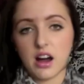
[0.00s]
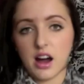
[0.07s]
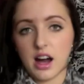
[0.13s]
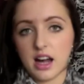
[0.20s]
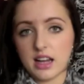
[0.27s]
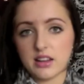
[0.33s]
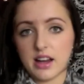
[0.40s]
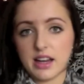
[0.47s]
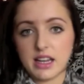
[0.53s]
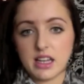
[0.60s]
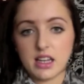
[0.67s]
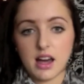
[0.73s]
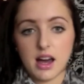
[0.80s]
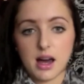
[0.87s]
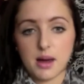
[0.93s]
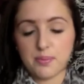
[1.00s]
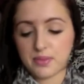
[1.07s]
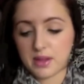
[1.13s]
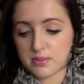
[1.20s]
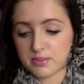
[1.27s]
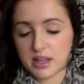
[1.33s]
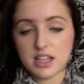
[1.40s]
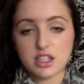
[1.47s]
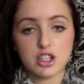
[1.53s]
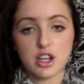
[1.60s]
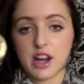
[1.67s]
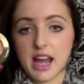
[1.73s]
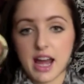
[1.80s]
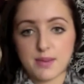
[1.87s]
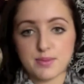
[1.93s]
highlighting blush, and
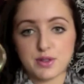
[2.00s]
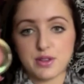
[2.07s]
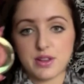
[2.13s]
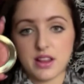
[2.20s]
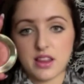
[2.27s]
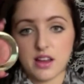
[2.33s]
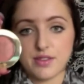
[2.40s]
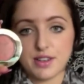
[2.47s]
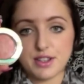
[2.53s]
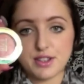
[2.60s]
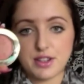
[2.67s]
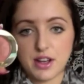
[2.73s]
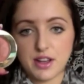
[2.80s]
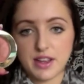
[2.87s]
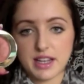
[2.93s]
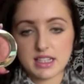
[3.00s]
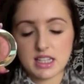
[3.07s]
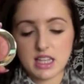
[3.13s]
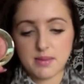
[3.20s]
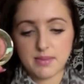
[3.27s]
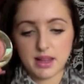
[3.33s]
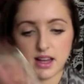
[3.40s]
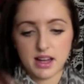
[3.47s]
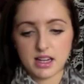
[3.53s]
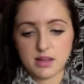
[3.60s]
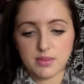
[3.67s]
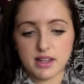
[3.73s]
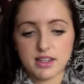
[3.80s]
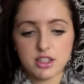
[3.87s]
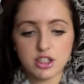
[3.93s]
I absolutely love it. So that's the Milani
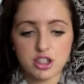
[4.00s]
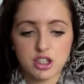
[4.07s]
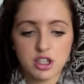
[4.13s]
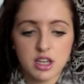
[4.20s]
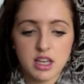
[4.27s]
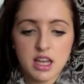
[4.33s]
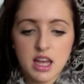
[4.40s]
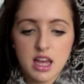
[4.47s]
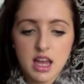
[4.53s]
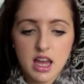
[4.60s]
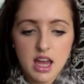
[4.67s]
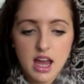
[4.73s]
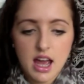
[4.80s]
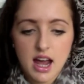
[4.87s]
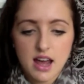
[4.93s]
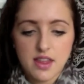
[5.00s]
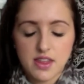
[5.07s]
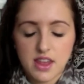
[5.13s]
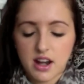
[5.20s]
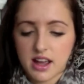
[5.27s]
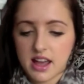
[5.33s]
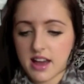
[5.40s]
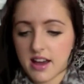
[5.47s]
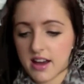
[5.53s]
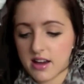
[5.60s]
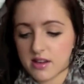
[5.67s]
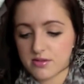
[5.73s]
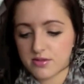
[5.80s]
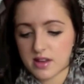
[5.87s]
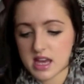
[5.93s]
blush. And then I
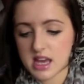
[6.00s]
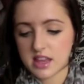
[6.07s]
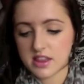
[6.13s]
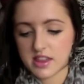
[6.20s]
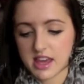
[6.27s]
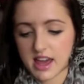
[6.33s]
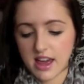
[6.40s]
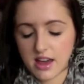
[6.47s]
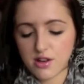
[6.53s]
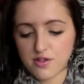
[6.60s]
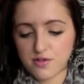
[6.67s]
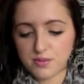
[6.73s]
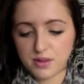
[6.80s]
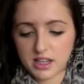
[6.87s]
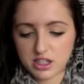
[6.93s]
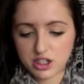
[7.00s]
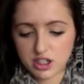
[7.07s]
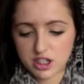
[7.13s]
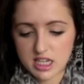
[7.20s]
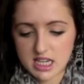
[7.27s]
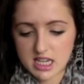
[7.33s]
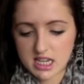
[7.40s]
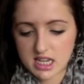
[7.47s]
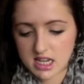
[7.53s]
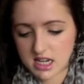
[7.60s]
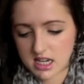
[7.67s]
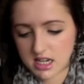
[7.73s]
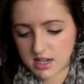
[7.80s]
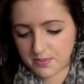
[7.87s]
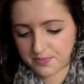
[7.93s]
have the E.L.F. blush
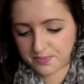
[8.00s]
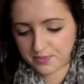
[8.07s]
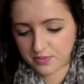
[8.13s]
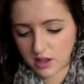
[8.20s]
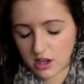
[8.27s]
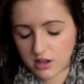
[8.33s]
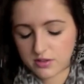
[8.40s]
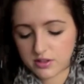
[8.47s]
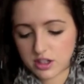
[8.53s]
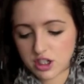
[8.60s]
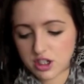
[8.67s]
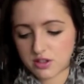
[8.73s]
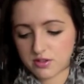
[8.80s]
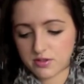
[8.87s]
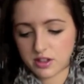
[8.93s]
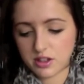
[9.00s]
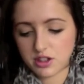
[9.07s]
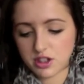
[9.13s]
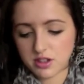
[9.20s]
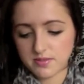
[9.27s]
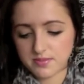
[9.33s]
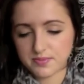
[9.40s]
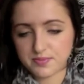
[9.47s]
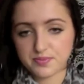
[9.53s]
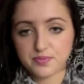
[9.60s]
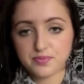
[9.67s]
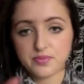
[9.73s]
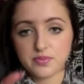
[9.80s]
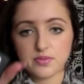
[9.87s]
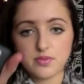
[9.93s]
in Fushia Fusion,
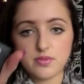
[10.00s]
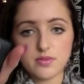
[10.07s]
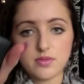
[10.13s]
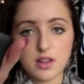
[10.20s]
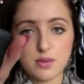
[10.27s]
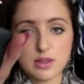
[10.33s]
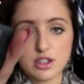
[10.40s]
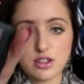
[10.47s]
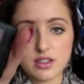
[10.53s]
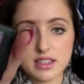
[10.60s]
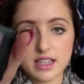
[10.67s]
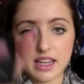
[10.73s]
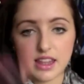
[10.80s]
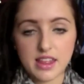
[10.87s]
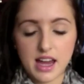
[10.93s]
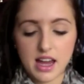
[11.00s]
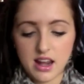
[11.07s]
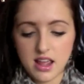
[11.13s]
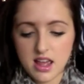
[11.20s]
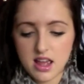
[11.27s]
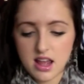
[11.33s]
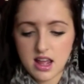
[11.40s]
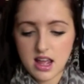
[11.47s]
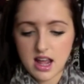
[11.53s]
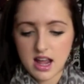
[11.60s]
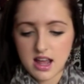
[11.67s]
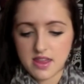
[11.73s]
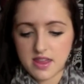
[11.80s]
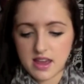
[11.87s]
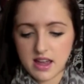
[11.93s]
which looks like that.
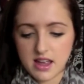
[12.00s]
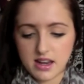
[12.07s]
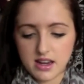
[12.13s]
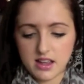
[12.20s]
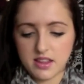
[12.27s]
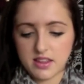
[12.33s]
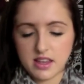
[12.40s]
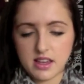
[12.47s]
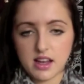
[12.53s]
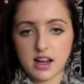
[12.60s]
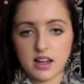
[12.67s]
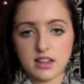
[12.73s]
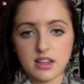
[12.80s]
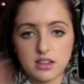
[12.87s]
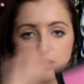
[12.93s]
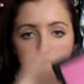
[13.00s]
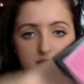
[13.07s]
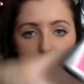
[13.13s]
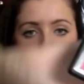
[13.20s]
And then the colour looks